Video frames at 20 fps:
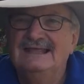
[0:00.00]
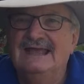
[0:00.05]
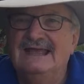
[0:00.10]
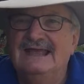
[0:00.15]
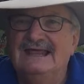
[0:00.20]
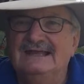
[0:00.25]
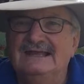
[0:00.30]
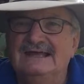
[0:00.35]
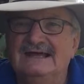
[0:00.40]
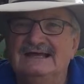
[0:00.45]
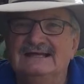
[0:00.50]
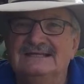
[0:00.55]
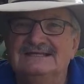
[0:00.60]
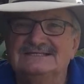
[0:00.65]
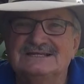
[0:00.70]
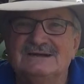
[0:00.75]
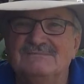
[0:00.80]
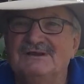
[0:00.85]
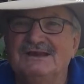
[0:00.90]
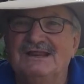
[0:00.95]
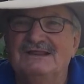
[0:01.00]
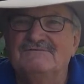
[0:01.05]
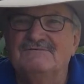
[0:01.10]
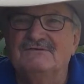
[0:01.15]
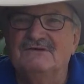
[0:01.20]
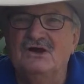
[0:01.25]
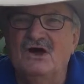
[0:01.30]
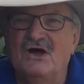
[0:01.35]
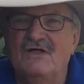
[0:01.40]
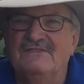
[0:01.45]
and someone had
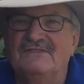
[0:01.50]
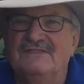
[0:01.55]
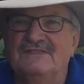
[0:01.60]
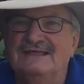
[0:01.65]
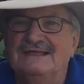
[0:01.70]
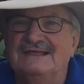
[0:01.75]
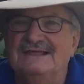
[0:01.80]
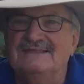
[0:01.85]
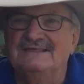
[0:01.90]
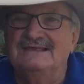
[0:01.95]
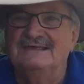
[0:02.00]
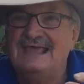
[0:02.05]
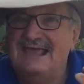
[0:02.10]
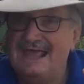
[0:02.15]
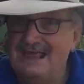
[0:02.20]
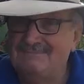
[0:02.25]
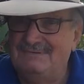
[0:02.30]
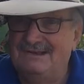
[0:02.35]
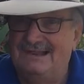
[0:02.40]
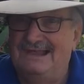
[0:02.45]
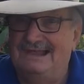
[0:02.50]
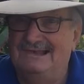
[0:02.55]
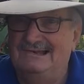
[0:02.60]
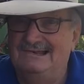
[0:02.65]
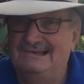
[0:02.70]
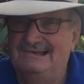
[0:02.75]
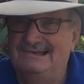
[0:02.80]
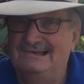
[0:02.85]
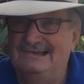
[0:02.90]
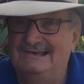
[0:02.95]
forgotten the camp
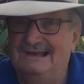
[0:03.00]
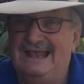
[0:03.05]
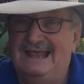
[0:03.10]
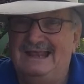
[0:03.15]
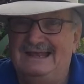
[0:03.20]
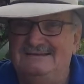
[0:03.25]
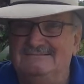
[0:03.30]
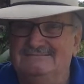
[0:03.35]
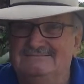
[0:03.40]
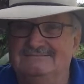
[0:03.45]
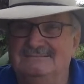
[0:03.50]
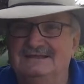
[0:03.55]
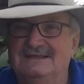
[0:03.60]
lantern,